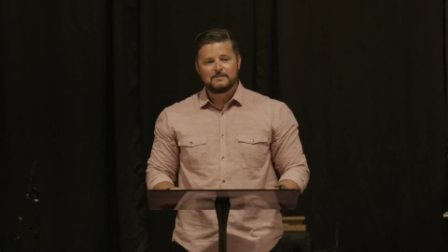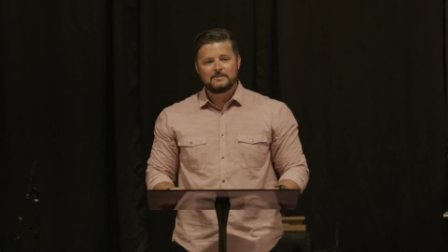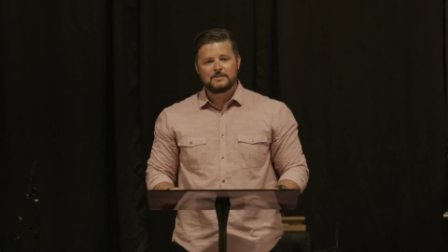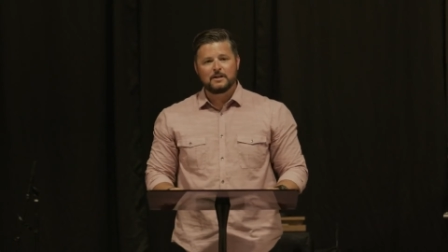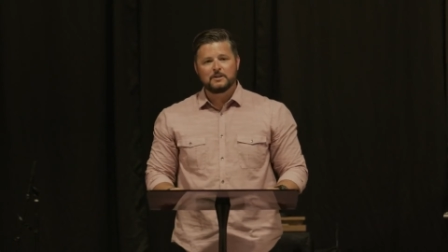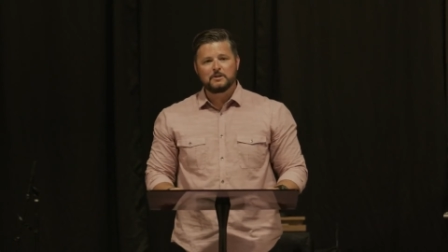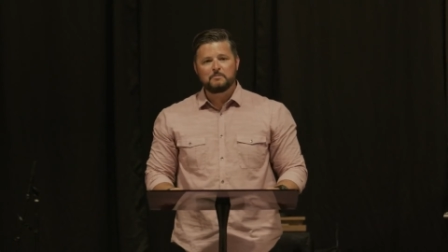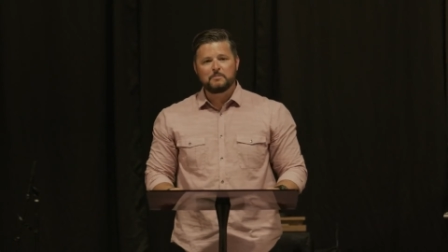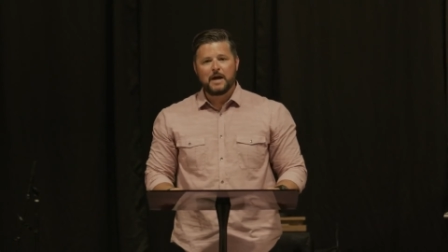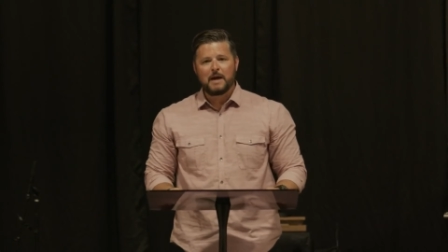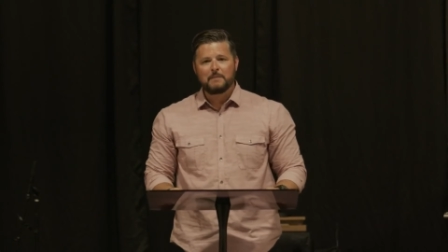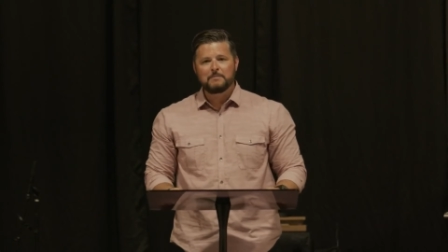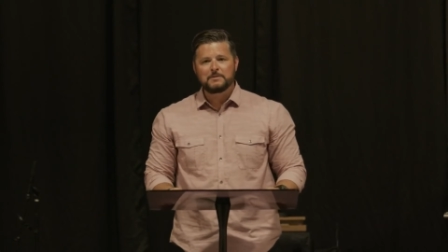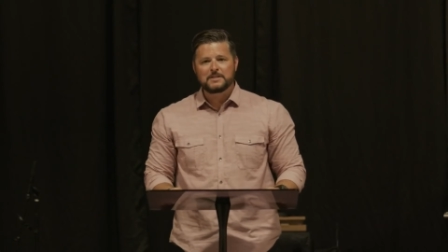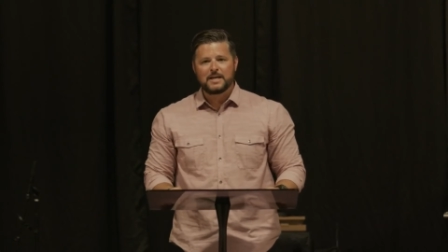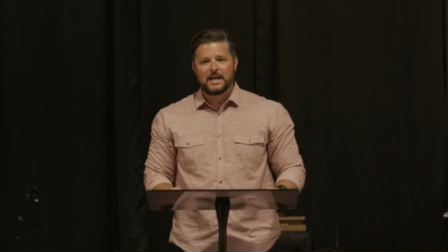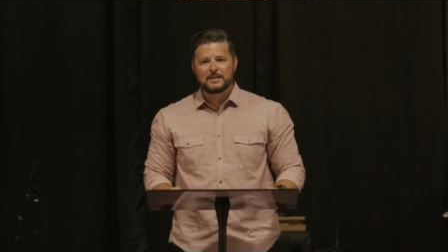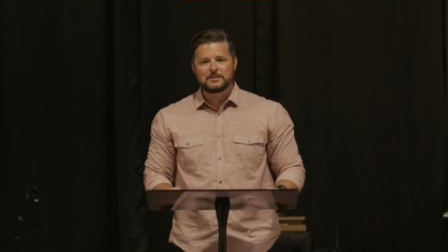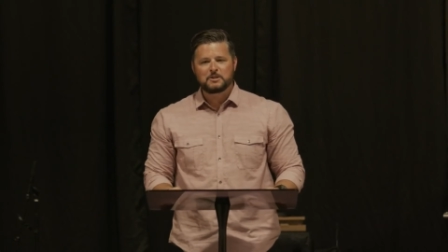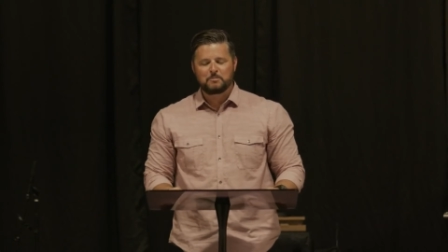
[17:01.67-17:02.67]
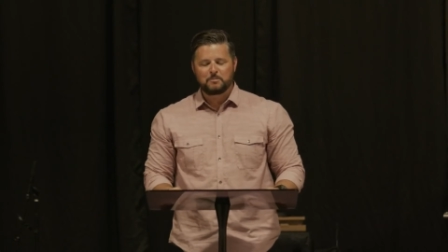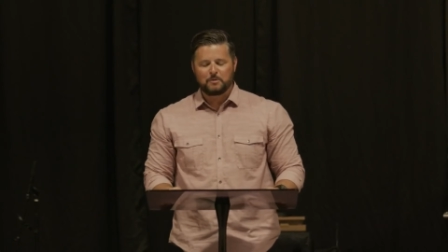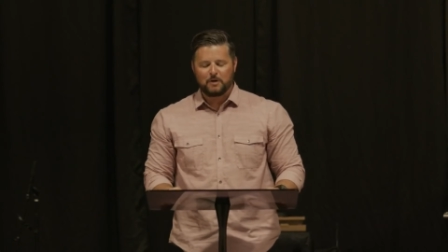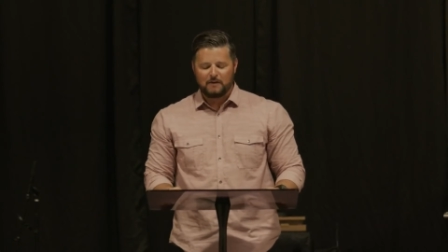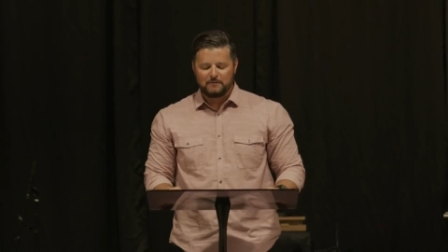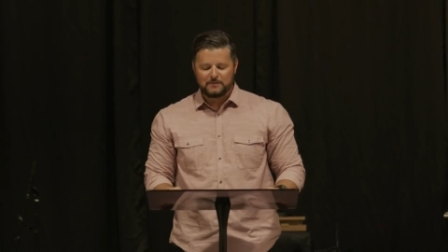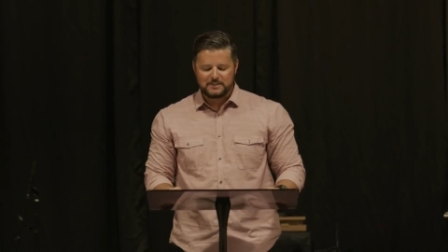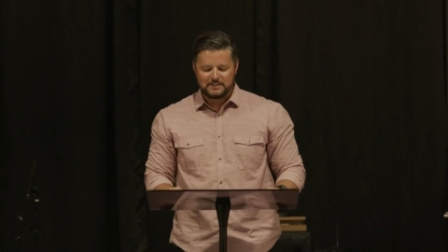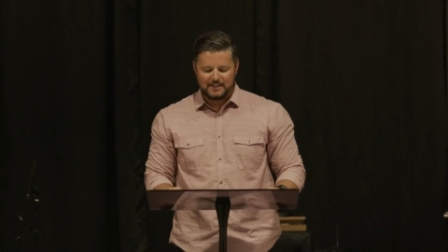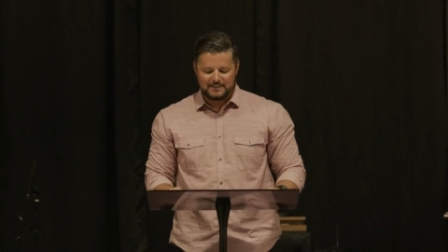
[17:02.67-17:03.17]
John the Baptist actually
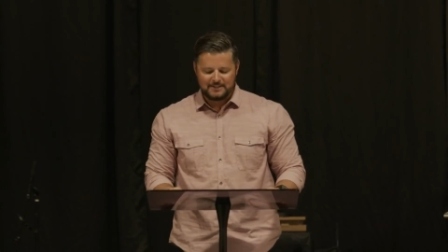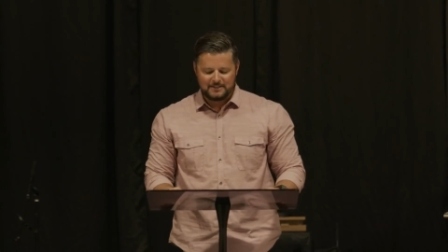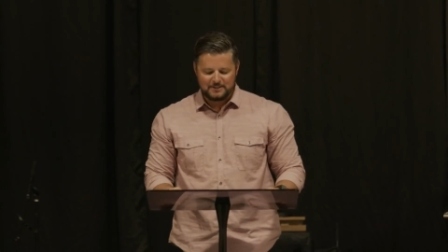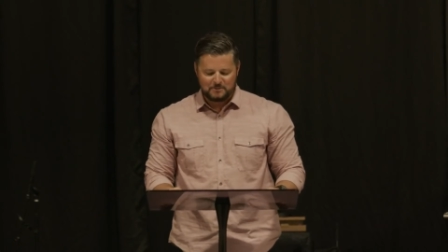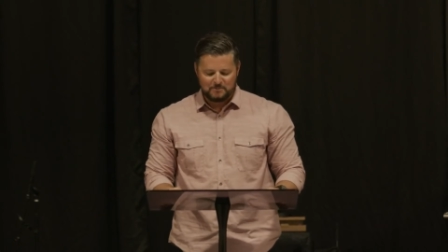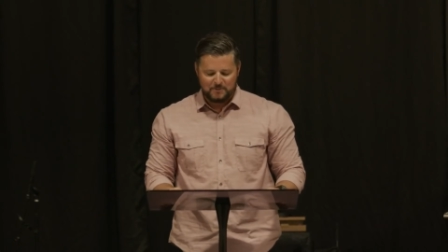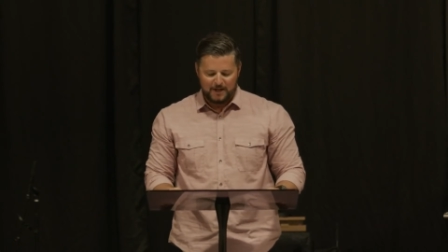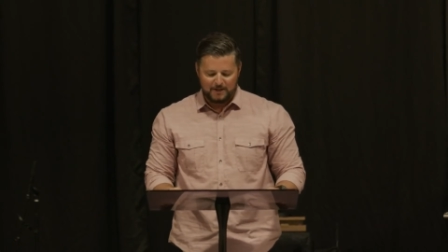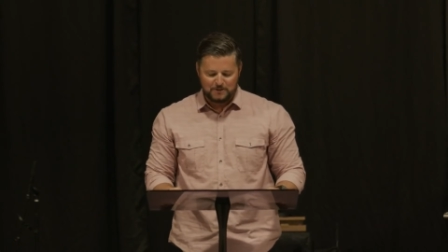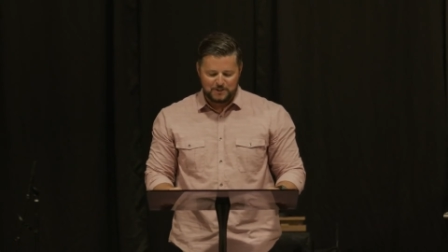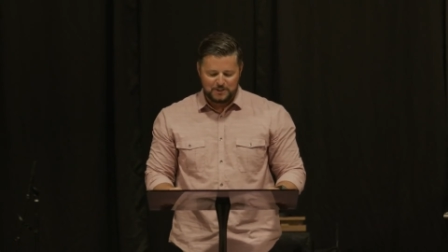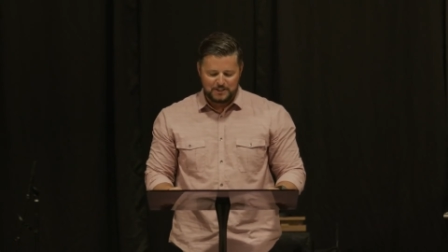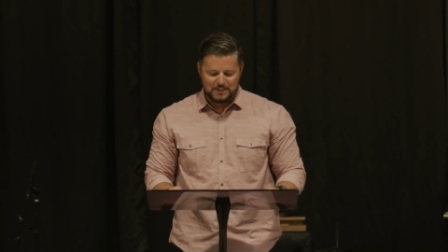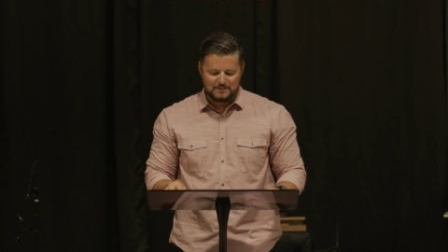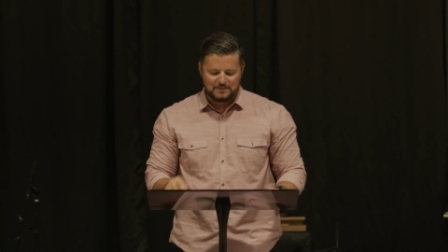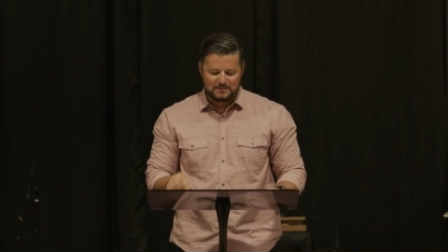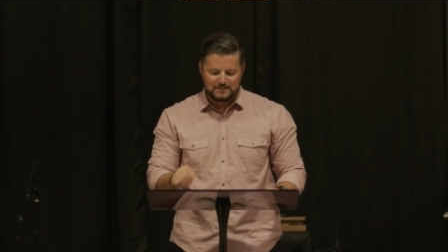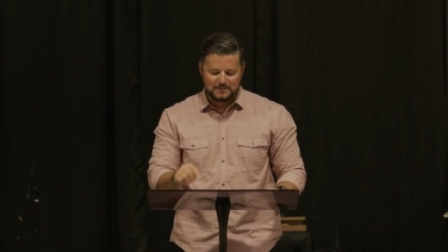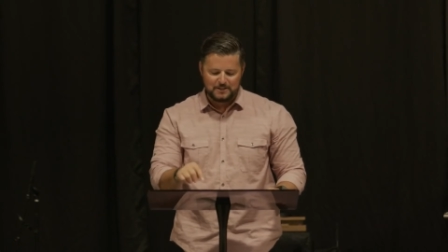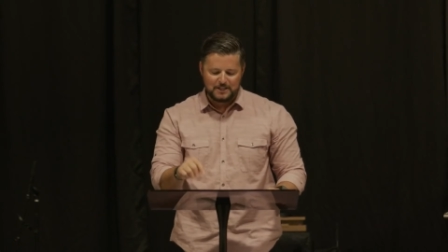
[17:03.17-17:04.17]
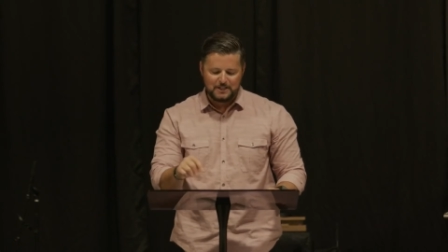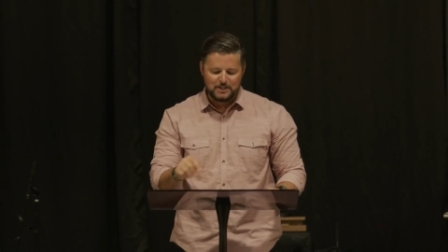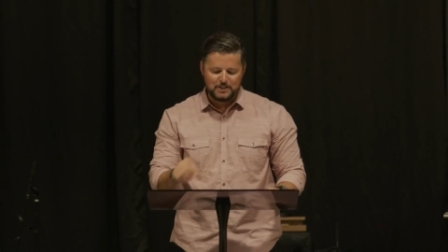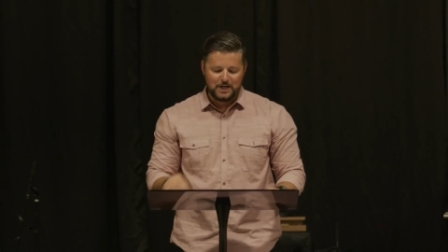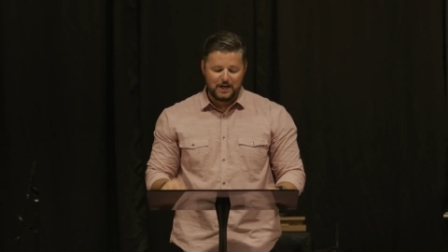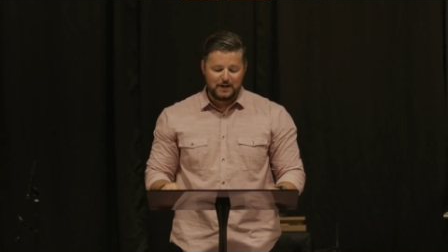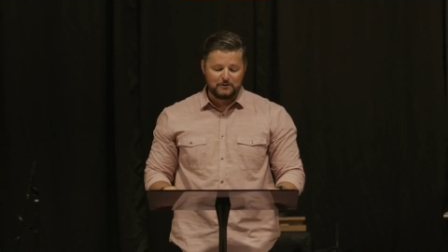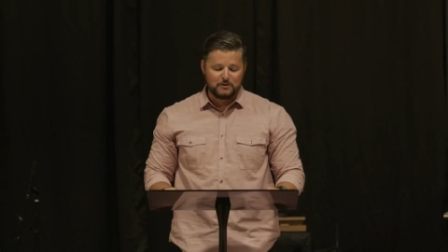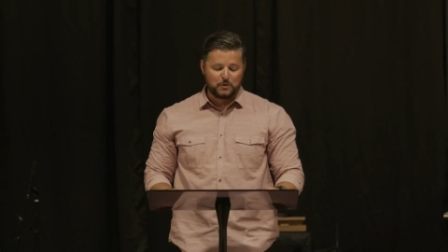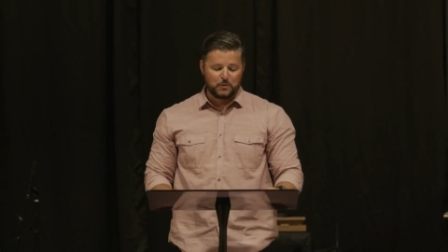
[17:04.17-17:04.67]
prophesied this about Jesus. Look at
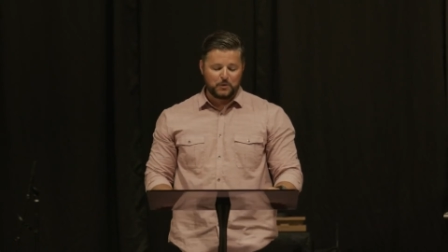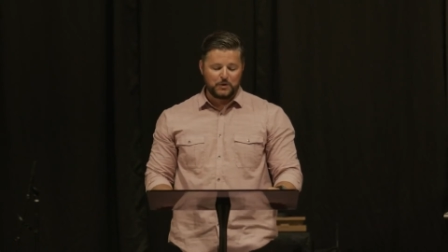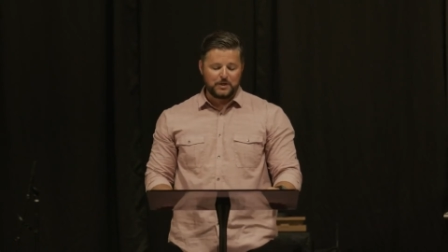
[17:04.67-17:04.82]
John